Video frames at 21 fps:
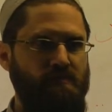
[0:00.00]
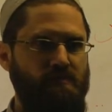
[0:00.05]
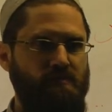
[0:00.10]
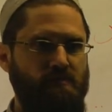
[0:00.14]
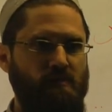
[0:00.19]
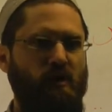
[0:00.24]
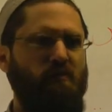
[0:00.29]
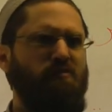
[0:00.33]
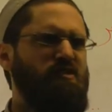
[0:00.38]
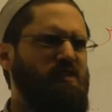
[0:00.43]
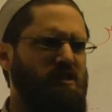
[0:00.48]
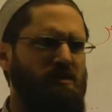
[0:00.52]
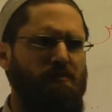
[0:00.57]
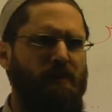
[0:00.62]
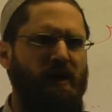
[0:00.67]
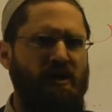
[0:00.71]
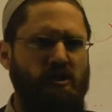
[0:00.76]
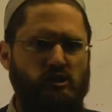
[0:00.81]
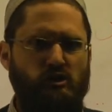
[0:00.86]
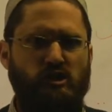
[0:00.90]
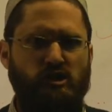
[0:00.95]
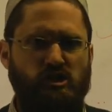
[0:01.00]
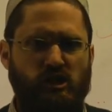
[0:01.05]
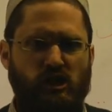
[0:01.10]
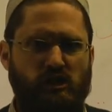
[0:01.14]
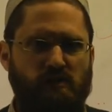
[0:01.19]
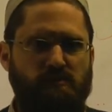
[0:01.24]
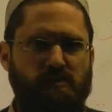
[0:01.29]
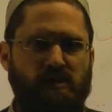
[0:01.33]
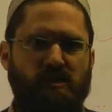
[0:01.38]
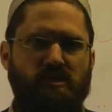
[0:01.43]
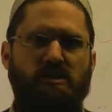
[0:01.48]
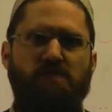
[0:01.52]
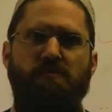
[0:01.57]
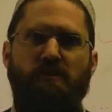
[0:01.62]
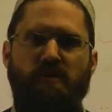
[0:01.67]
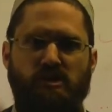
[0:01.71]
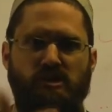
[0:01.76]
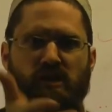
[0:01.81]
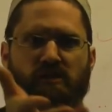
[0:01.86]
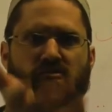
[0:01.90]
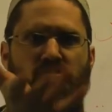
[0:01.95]
Well, obviously it depends on the circumstances,
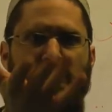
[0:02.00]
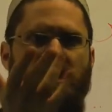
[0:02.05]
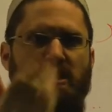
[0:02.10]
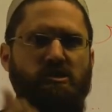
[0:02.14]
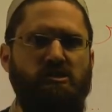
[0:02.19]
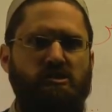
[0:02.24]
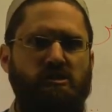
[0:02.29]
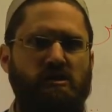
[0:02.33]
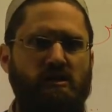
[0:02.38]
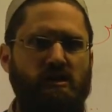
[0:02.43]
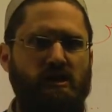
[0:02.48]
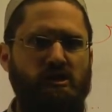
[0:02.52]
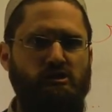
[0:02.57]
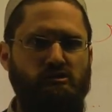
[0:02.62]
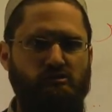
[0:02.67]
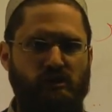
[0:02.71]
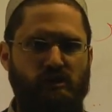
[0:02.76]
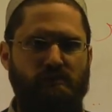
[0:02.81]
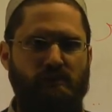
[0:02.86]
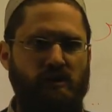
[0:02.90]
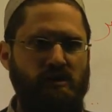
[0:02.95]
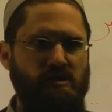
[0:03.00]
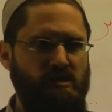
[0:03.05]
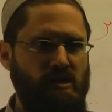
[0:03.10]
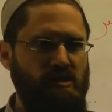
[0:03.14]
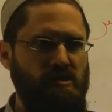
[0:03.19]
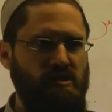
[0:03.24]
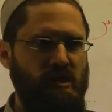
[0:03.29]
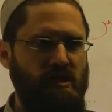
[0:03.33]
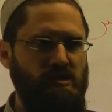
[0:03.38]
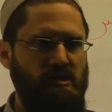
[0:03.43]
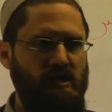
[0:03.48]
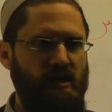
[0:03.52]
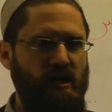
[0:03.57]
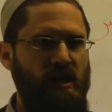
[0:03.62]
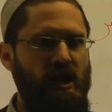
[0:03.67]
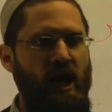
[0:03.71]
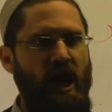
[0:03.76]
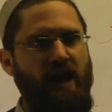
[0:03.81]
but generally it's 3 months, they say, isn't it?